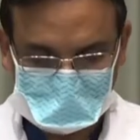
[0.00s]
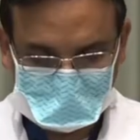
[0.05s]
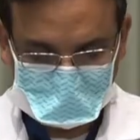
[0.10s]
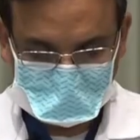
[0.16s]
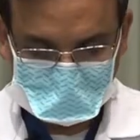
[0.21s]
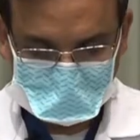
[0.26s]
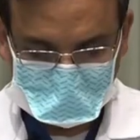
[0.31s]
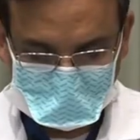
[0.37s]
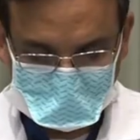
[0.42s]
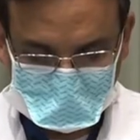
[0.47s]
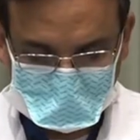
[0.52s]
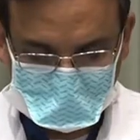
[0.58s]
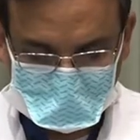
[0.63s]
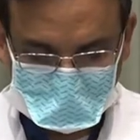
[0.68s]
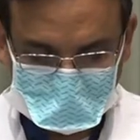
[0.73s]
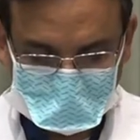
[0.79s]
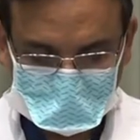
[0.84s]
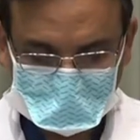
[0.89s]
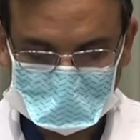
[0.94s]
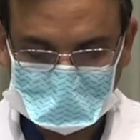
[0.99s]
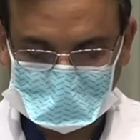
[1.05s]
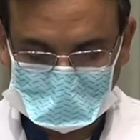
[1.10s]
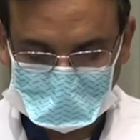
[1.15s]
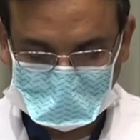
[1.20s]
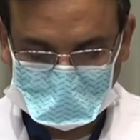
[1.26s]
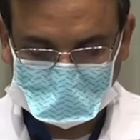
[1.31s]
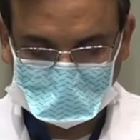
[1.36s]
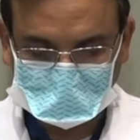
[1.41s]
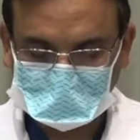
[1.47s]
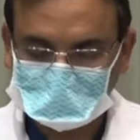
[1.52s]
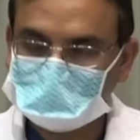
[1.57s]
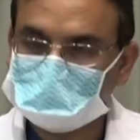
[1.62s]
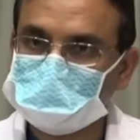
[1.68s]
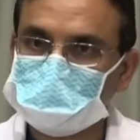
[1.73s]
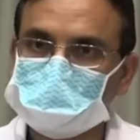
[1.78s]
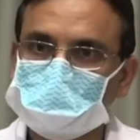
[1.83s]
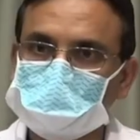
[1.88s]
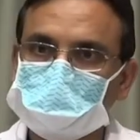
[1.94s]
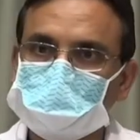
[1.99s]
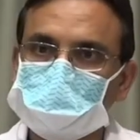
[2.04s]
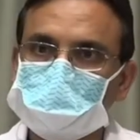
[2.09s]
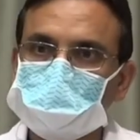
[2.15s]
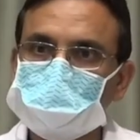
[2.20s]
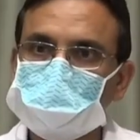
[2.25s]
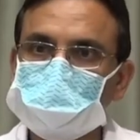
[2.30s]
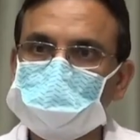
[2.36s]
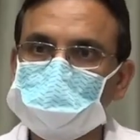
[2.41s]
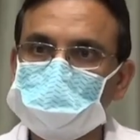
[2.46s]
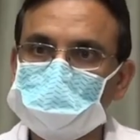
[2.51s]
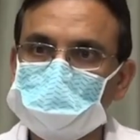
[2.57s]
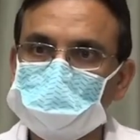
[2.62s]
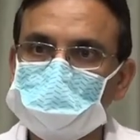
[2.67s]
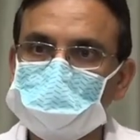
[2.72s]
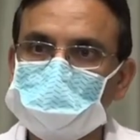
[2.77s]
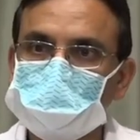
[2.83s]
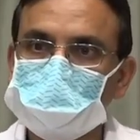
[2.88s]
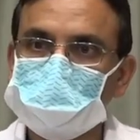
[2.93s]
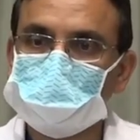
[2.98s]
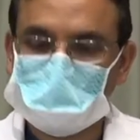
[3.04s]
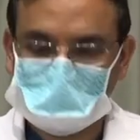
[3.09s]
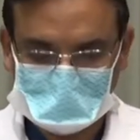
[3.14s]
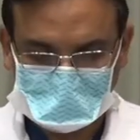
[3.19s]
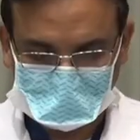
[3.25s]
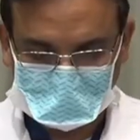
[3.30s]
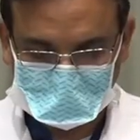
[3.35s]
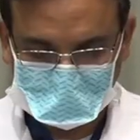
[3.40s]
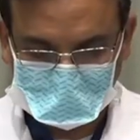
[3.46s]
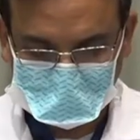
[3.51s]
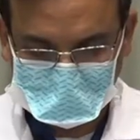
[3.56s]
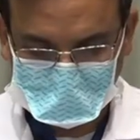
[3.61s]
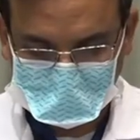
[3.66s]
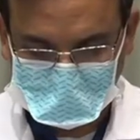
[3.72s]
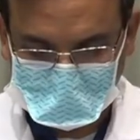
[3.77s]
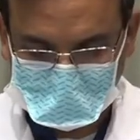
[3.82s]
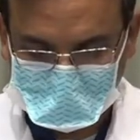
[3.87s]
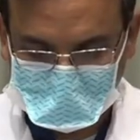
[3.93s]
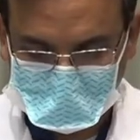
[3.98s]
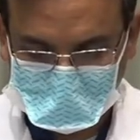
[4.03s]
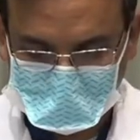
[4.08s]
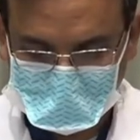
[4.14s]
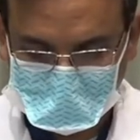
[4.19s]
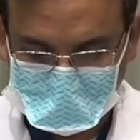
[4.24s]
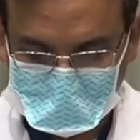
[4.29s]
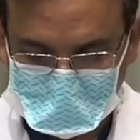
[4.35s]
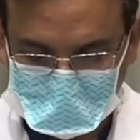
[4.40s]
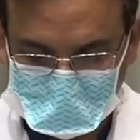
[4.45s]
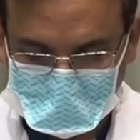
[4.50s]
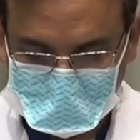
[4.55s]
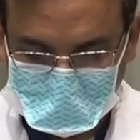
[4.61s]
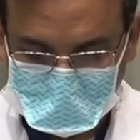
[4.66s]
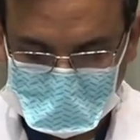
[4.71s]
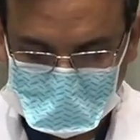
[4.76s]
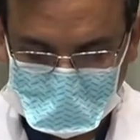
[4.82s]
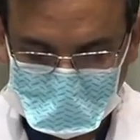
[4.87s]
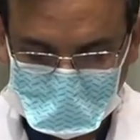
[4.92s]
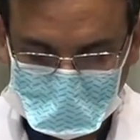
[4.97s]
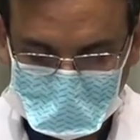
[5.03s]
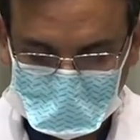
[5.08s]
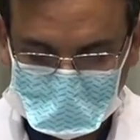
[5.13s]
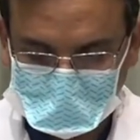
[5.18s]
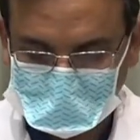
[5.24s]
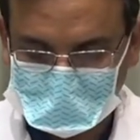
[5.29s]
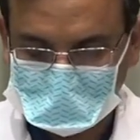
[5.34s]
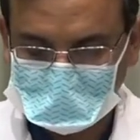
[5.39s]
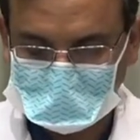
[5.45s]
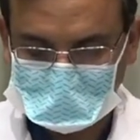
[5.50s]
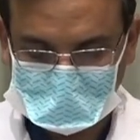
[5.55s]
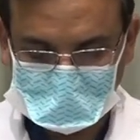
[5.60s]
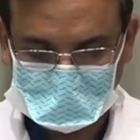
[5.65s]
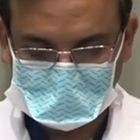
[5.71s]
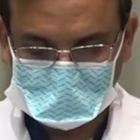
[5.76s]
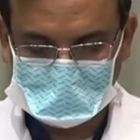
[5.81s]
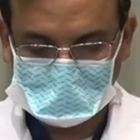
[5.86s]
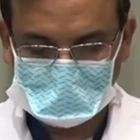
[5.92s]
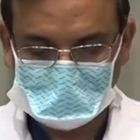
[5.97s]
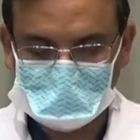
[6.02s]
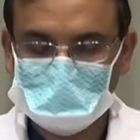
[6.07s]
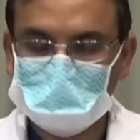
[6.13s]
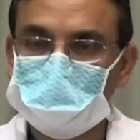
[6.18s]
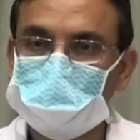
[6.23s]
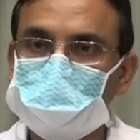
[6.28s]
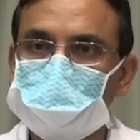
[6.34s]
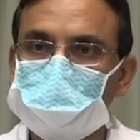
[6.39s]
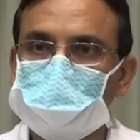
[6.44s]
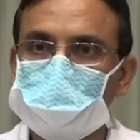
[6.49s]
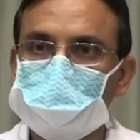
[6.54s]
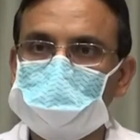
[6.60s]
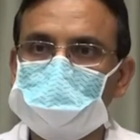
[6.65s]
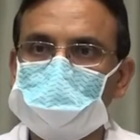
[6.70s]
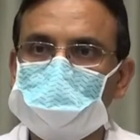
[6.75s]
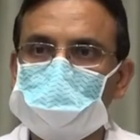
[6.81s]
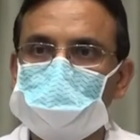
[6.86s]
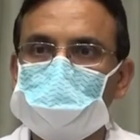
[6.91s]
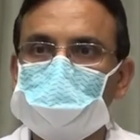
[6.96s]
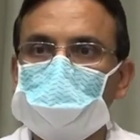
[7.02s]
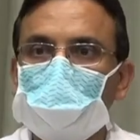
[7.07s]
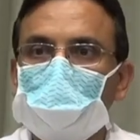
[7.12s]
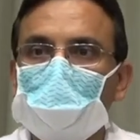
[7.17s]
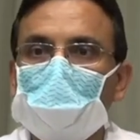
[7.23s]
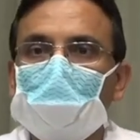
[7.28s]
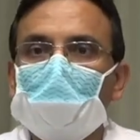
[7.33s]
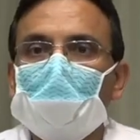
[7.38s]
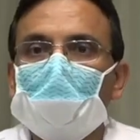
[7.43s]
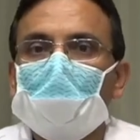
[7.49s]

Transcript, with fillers: Okay. I have a keloid scar from an old injury. Can it be removed and how do I prevent it from happening again?